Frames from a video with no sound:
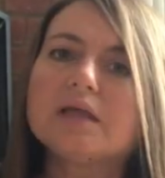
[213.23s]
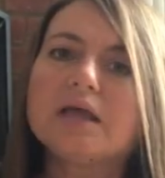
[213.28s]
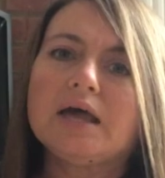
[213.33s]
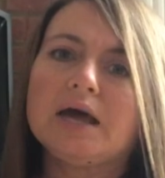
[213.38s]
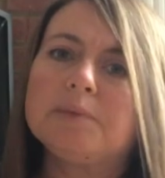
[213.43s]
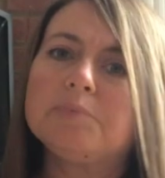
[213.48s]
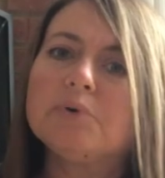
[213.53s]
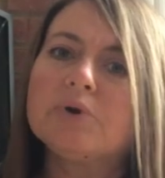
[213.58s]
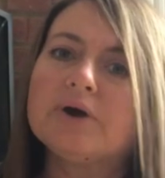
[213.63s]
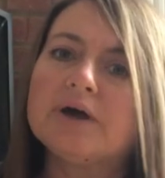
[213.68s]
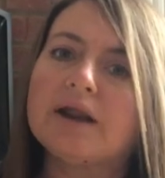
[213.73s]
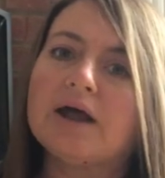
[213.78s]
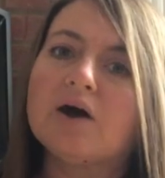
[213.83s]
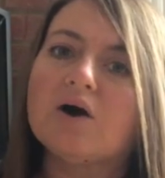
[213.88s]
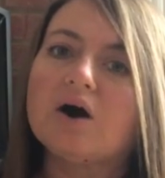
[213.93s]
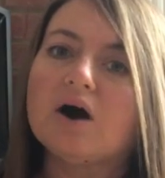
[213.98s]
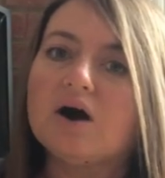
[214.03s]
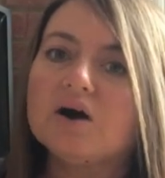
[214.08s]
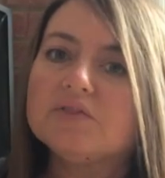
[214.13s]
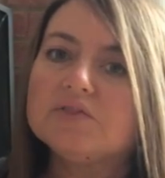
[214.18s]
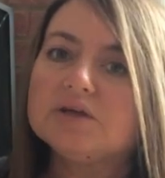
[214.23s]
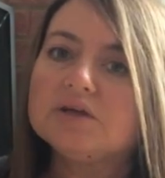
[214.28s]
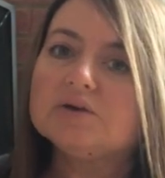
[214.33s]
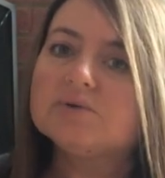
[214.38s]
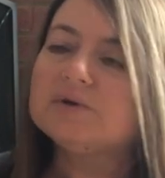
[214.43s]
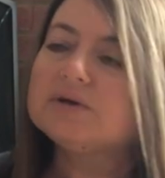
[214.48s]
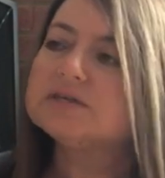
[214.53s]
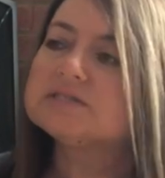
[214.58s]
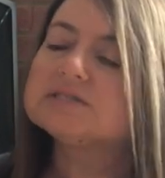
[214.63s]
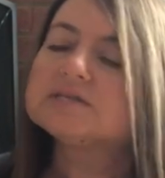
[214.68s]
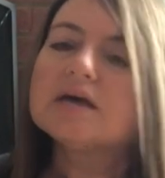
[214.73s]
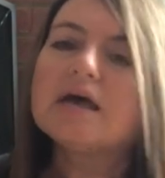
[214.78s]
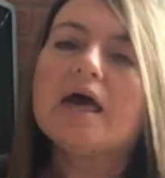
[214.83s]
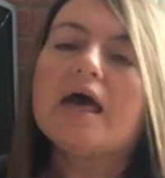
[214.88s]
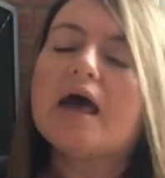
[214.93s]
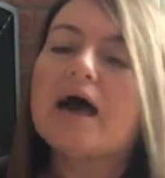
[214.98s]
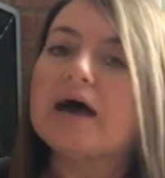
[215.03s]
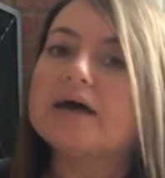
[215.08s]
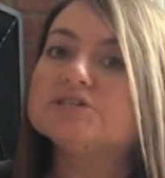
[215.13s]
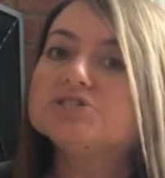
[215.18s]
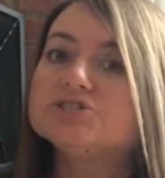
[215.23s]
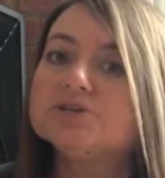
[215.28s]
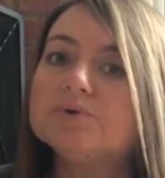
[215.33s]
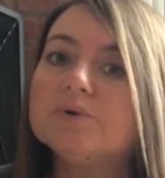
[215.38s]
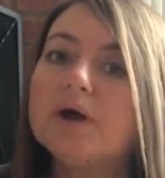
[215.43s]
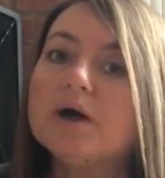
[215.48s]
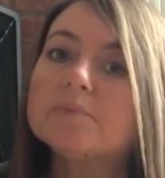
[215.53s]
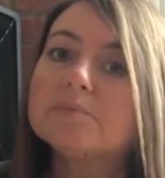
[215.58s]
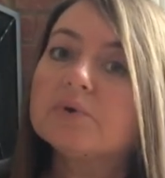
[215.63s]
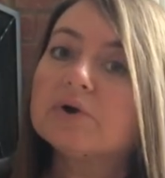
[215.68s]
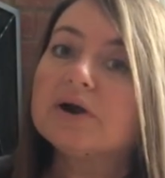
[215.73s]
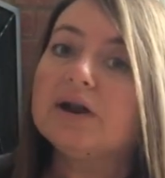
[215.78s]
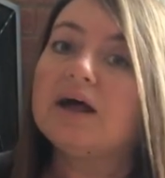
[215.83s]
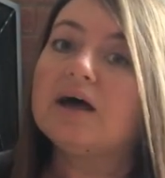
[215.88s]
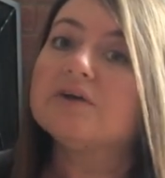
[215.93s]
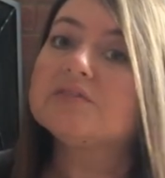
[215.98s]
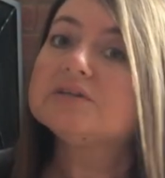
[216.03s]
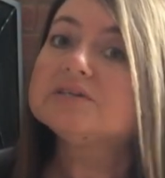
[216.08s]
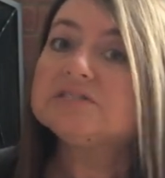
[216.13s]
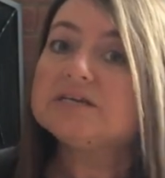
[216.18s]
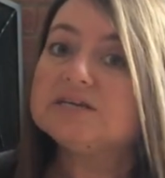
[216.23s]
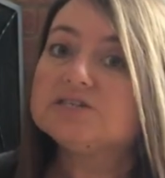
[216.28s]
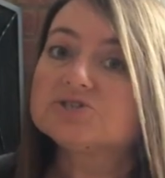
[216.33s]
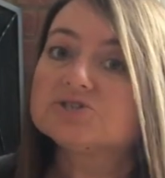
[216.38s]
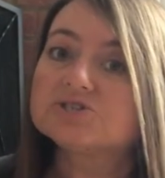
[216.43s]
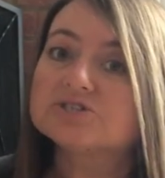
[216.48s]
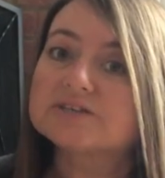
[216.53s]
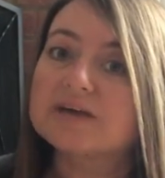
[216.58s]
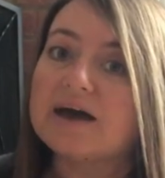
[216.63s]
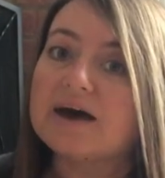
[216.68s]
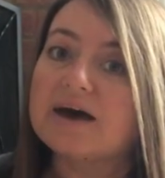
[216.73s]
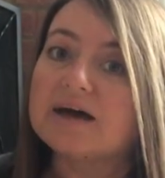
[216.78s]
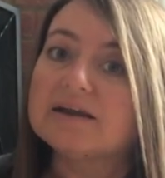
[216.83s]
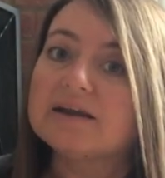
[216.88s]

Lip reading: I print out all the units. I do not print out the teacher's guide.